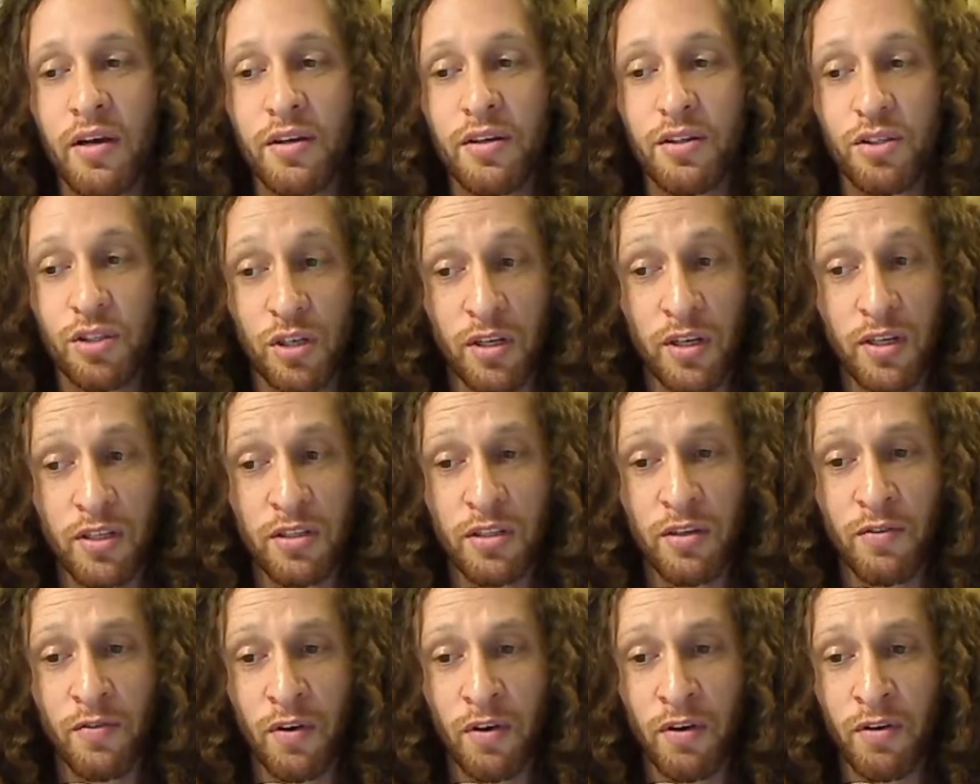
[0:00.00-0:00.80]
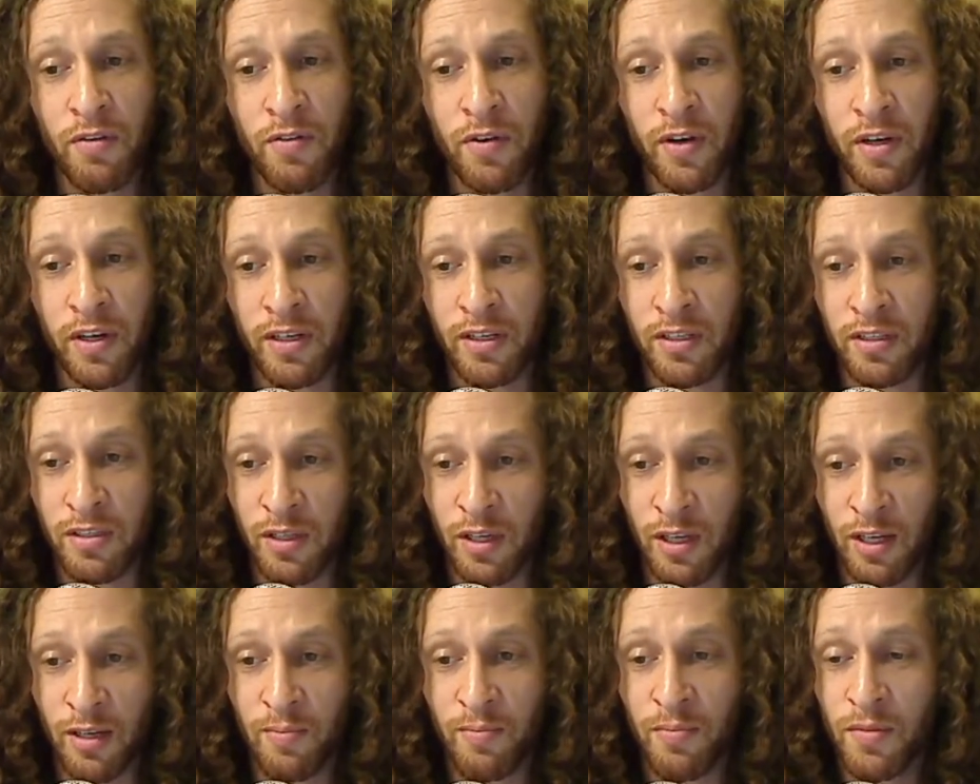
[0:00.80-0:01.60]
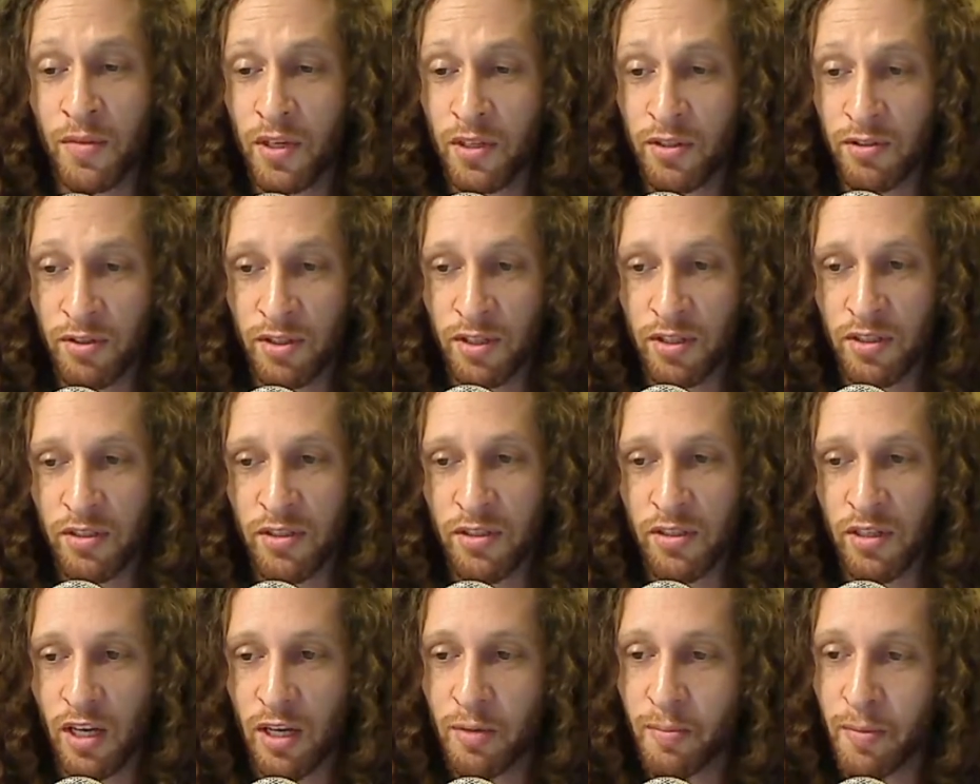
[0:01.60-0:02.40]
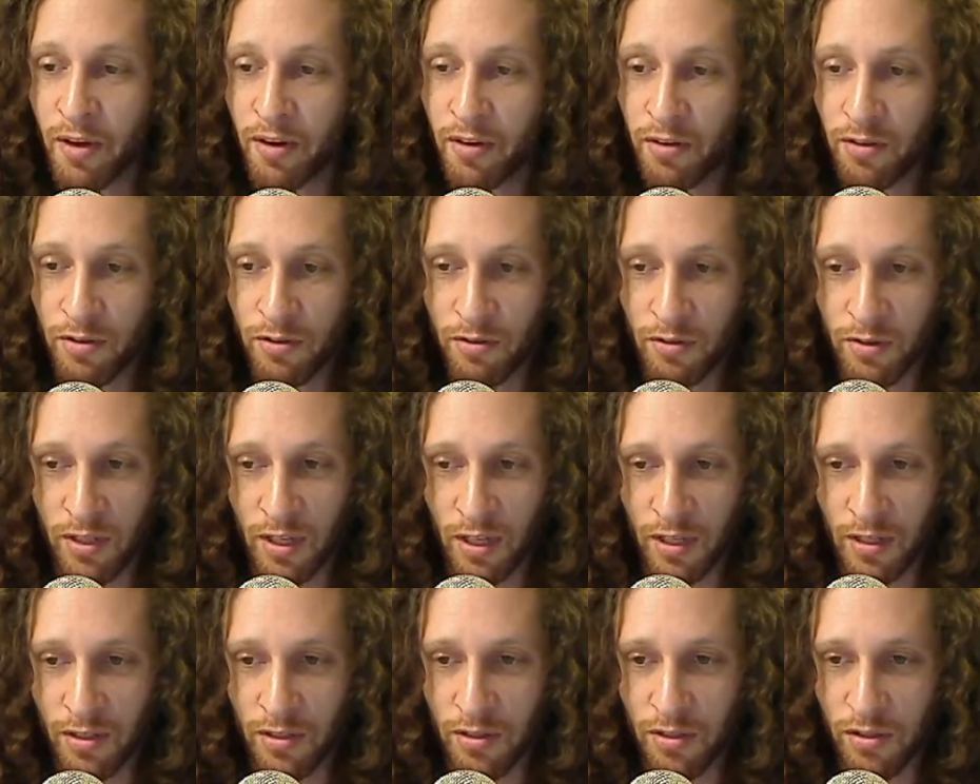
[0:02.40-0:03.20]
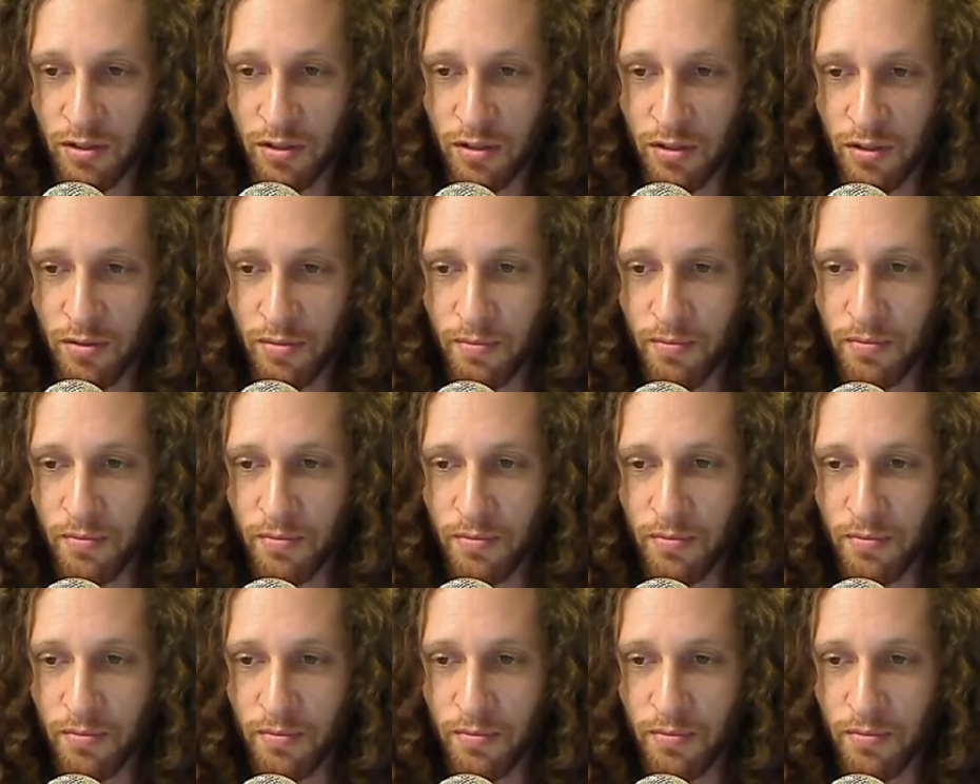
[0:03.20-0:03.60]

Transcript: She needs to verify his name, address, and marital status.